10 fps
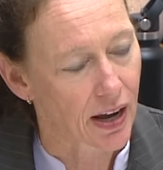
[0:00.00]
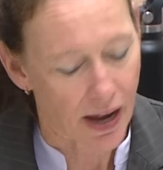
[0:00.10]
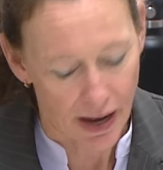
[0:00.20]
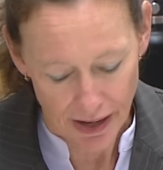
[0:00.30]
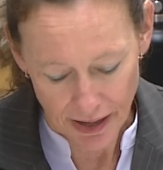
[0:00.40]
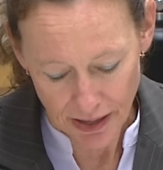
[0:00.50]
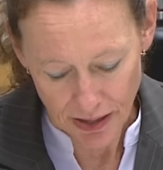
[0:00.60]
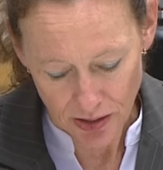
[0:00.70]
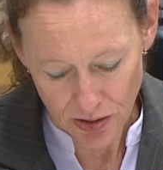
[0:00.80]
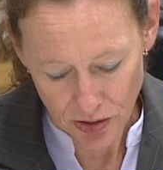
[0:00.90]

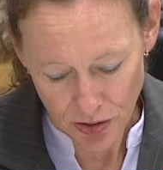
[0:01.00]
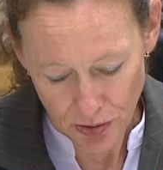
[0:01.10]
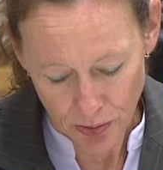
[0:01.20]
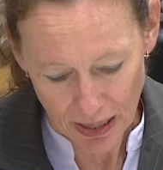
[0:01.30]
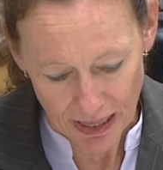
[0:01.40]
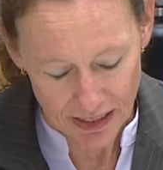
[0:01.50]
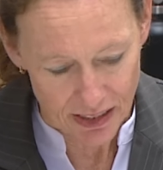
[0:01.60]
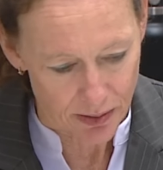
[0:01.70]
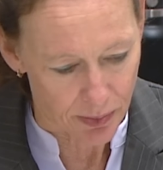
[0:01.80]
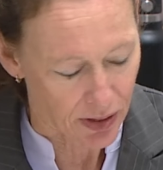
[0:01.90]
a new
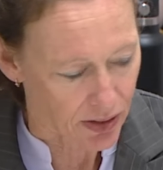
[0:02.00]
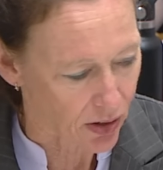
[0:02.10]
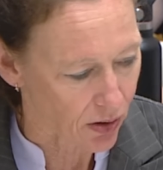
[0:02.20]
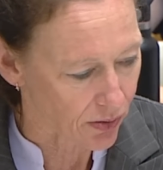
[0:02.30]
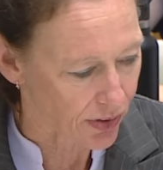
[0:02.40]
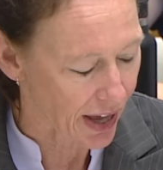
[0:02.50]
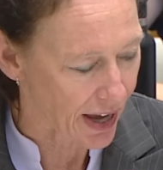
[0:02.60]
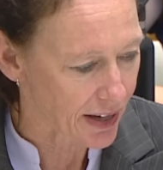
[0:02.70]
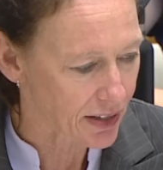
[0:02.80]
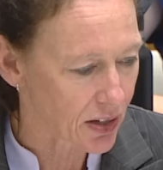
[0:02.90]
estimate of
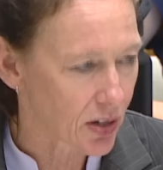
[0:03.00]
that.